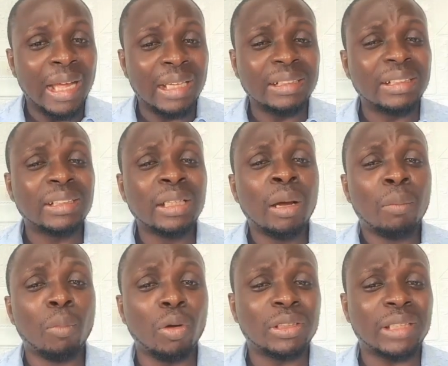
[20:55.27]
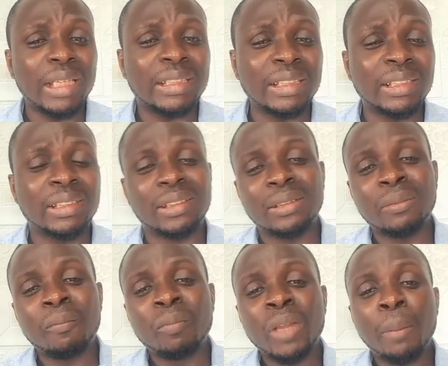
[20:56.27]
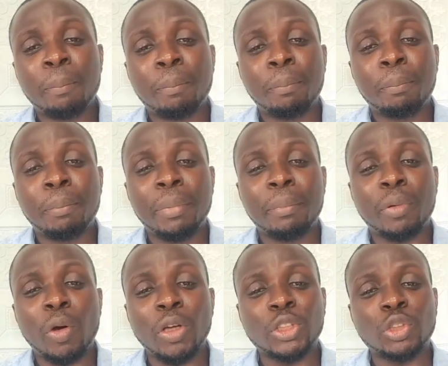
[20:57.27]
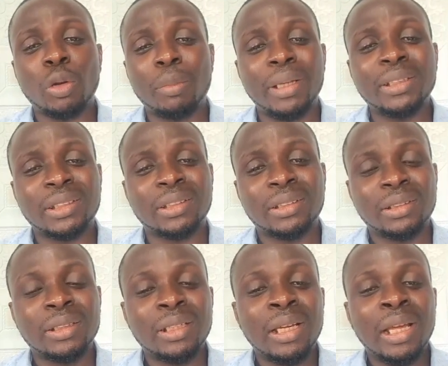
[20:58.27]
And most cases, customers